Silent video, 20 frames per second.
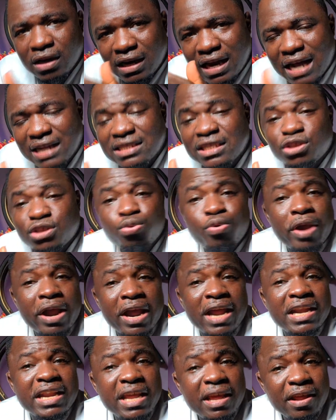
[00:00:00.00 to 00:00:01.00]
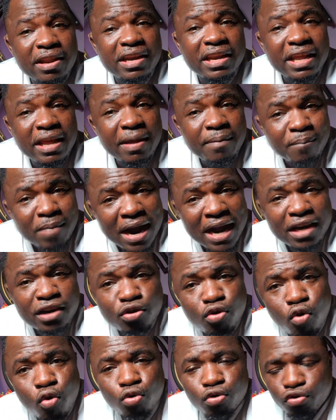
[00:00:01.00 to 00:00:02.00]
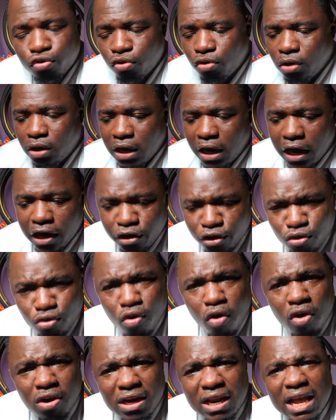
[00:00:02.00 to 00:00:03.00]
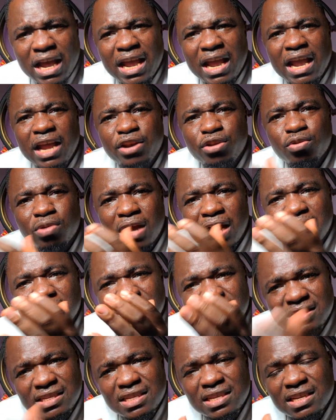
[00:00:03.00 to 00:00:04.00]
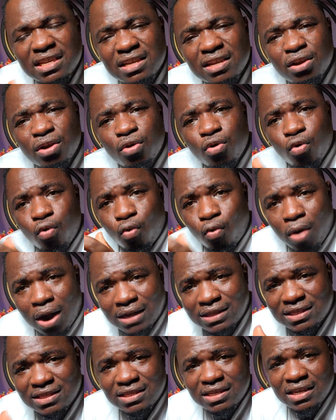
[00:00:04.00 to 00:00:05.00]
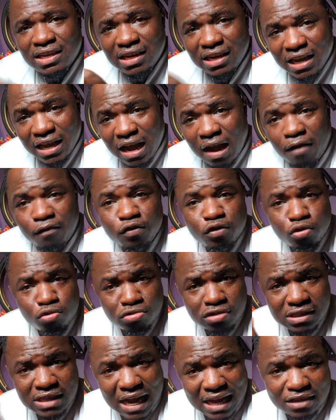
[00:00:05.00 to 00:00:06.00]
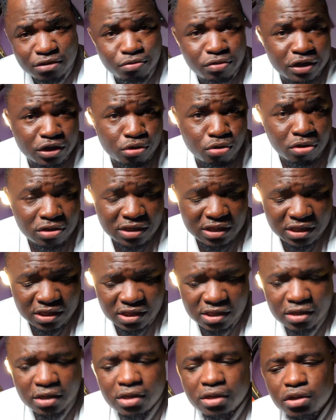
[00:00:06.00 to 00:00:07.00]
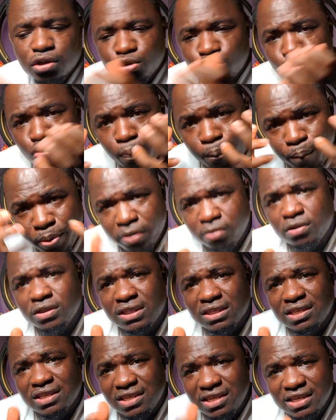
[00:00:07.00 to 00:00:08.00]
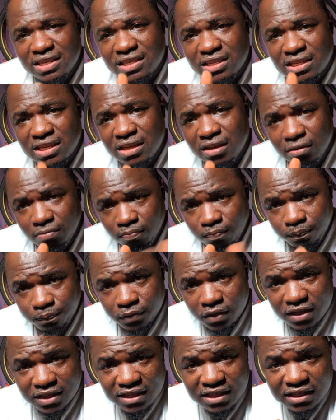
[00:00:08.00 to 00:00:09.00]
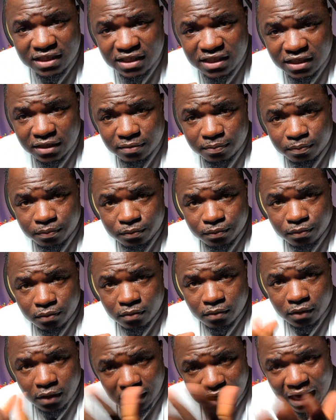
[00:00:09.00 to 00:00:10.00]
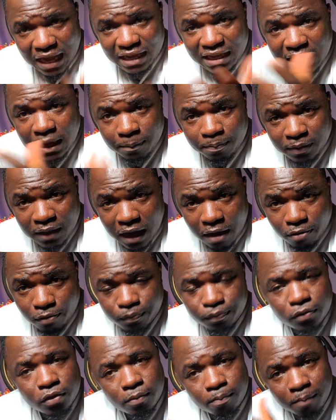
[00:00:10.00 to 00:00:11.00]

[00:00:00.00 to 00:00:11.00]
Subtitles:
That is where they mine gold. And you go there and you can see what they have used that resources to build this city like Cape Town.